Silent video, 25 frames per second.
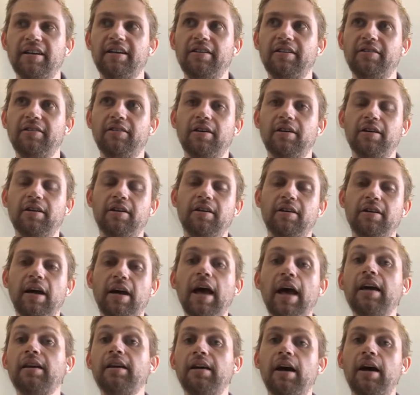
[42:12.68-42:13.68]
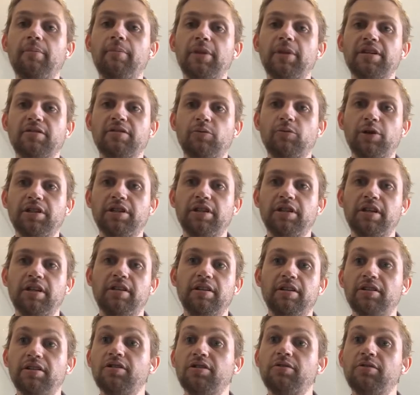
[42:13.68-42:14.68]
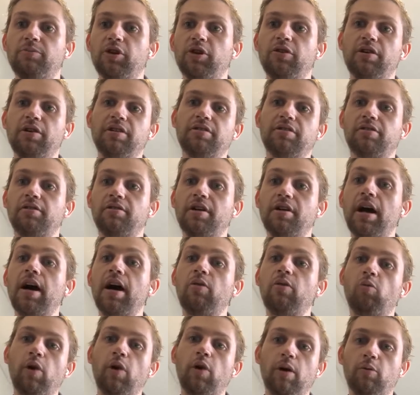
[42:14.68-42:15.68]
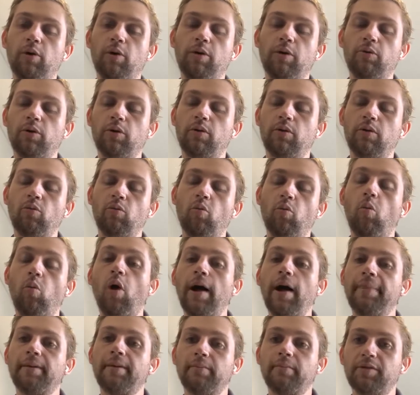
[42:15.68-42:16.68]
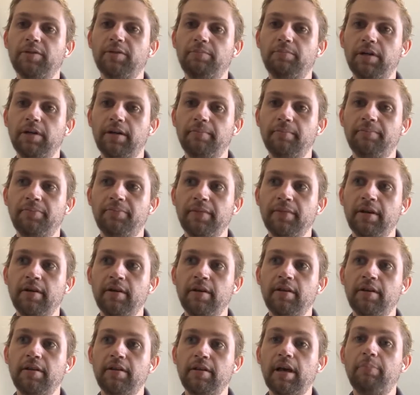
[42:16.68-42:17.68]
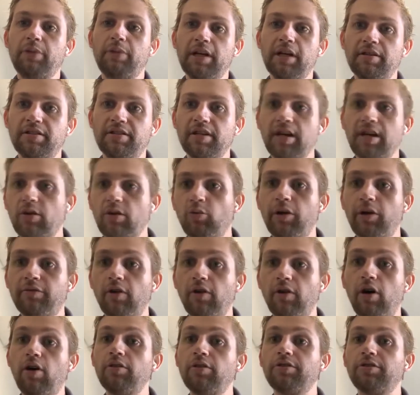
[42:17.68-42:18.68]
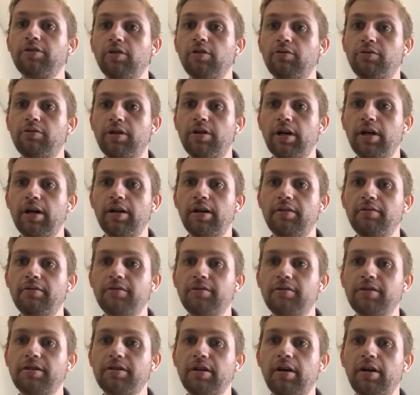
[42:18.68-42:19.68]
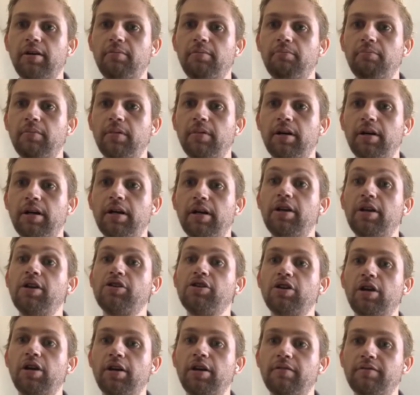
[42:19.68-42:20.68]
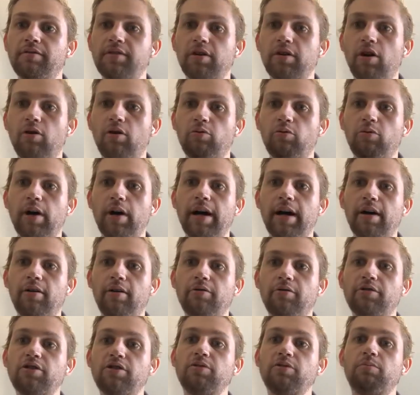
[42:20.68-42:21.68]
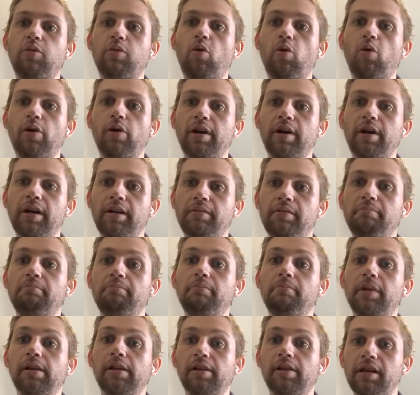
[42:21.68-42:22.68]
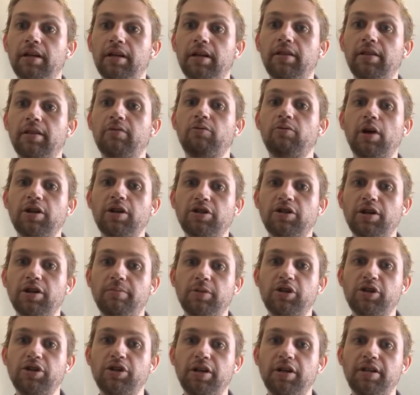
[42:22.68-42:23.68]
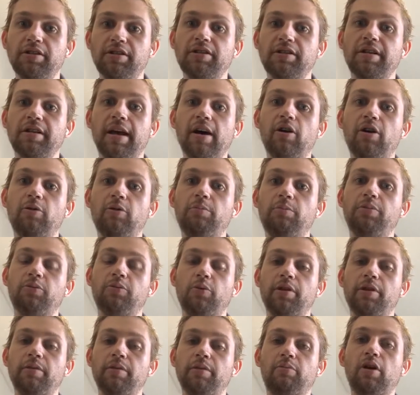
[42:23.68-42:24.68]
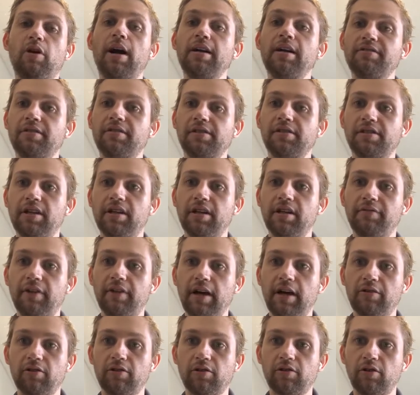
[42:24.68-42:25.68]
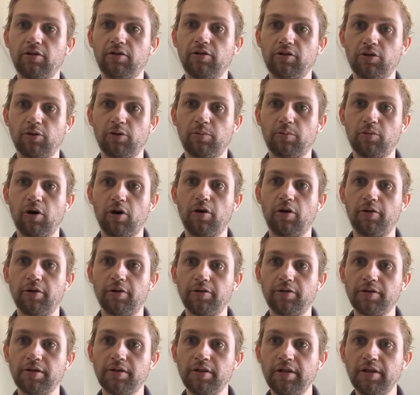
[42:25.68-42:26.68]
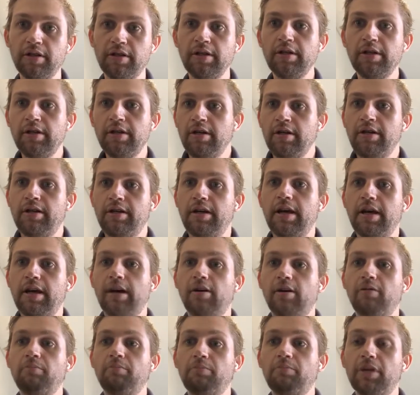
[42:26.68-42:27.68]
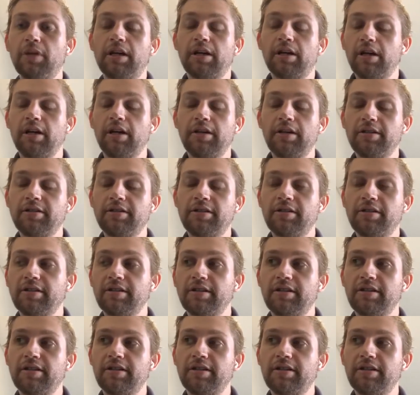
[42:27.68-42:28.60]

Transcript: the economics that we see in these communities are not where we would want them to be. That being said, we've also done some initiatives around supporting milling and threshing machines to help with the processing of agricultural produce. Now, because